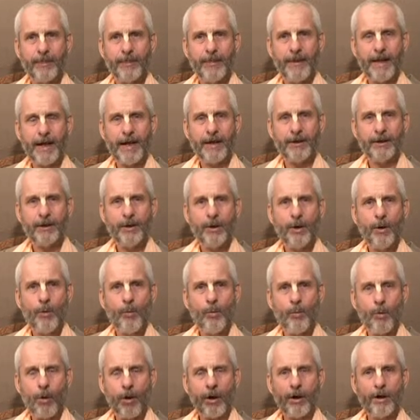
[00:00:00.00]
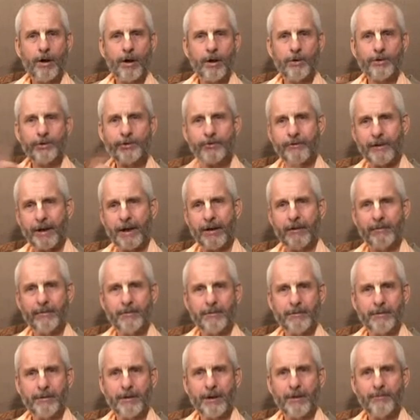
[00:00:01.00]
That what goes
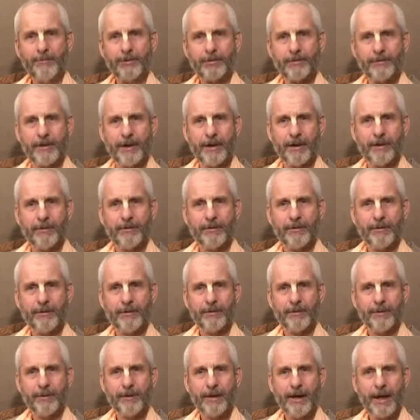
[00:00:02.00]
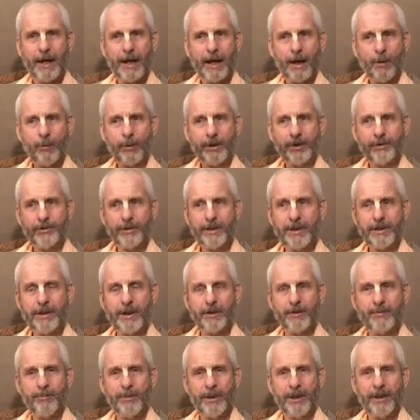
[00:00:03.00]
around comes around. How we treat
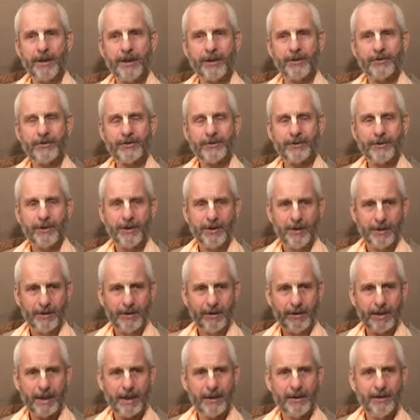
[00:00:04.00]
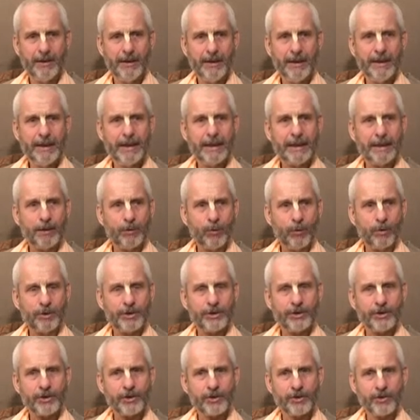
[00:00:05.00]
other beings. Then, in
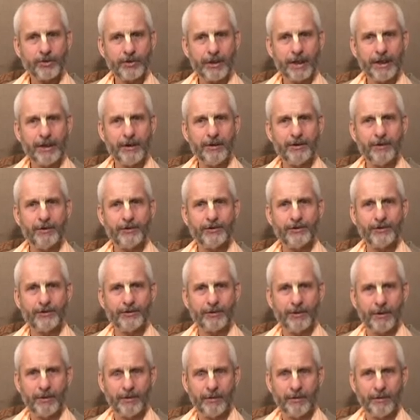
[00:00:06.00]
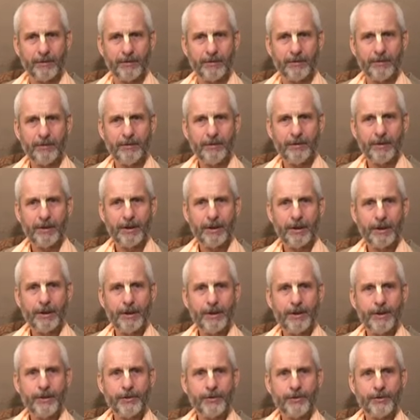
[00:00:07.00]
order to train the soul
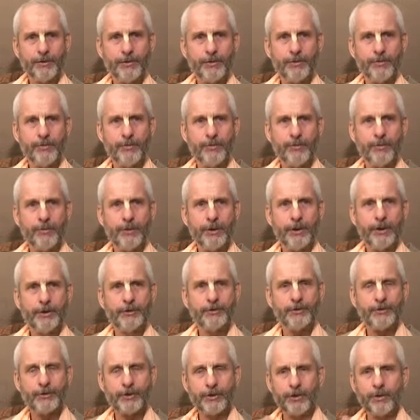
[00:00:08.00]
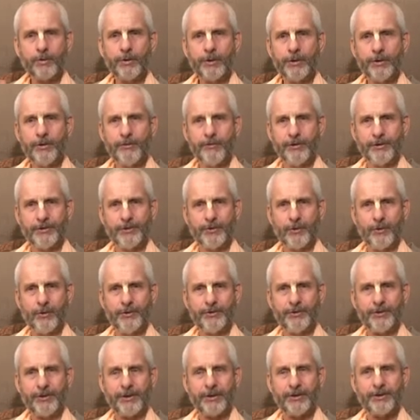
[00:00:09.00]
to steward the
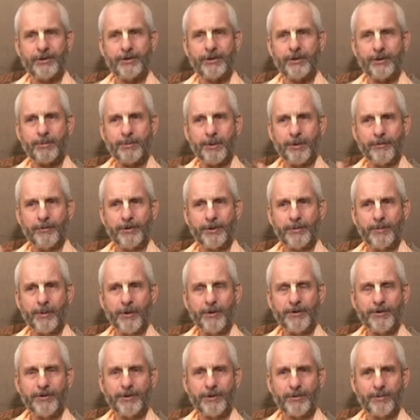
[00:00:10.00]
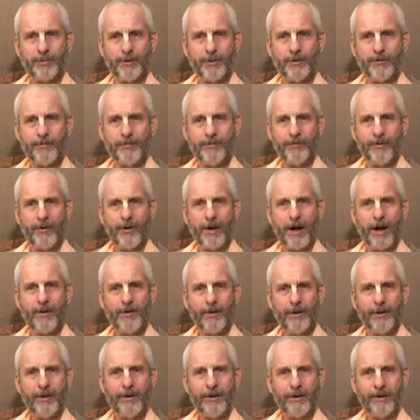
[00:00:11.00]
resources and to be responsible for
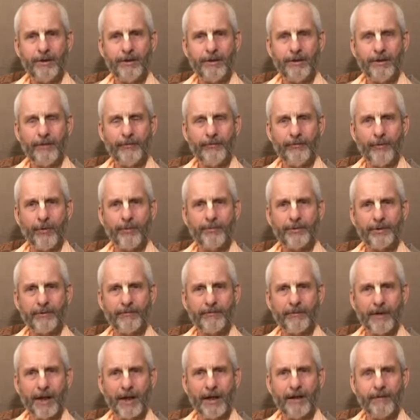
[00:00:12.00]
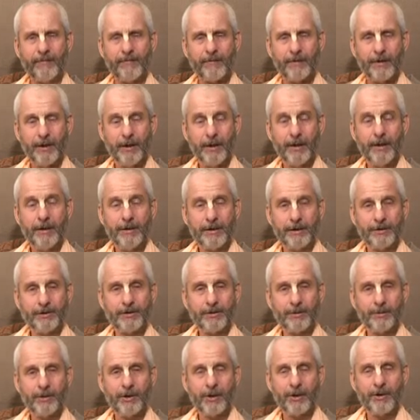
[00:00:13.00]
other forms of life, then
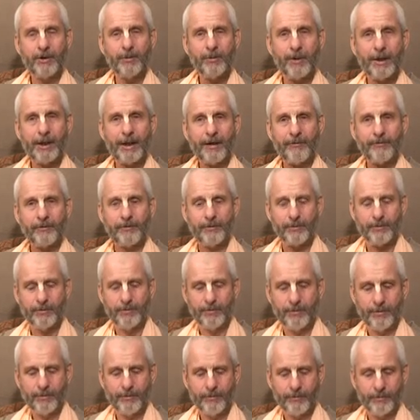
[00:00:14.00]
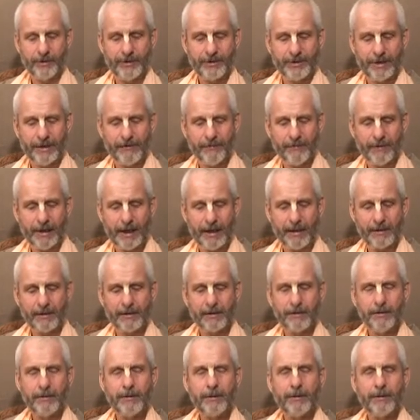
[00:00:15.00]
somehow or other we'll have to receive that